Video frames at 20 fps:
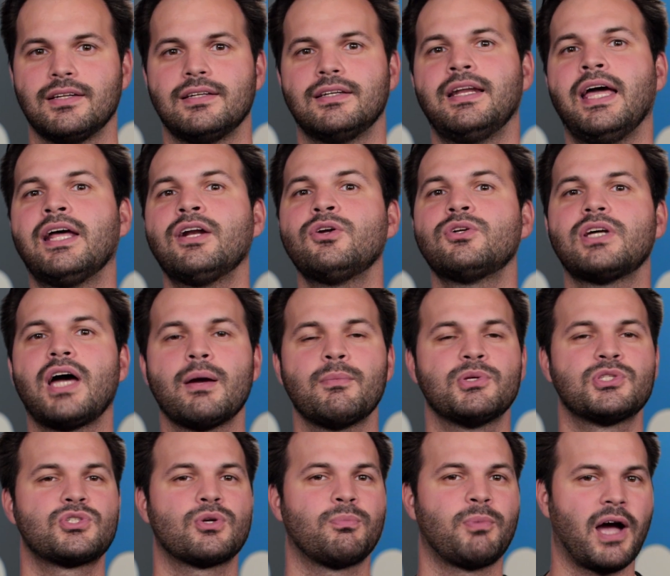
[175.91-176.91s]

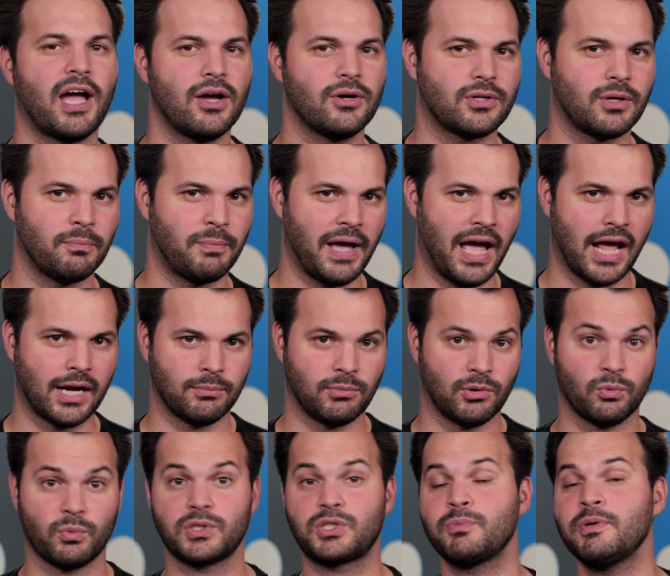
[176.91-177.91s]
Nanodiamonds are
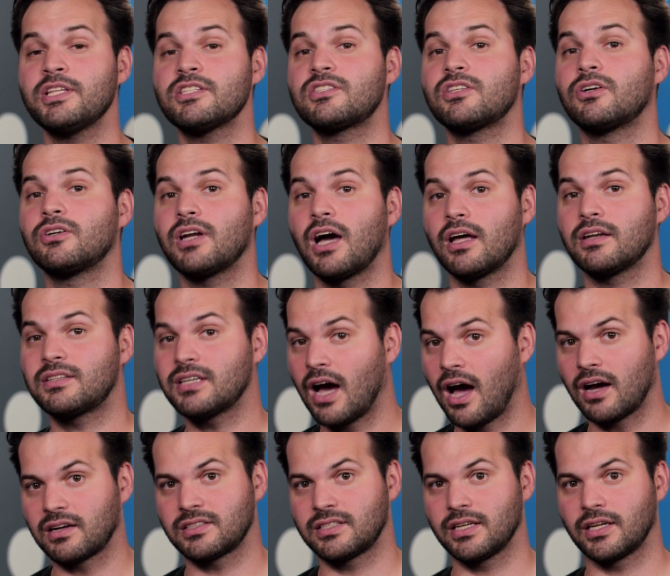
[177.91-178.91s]
biocompatible, which means they're
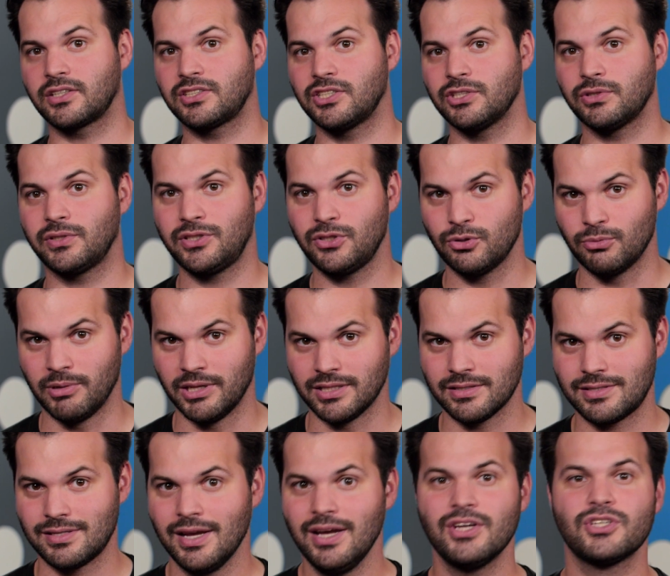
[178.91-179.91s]
non-toxic to humans.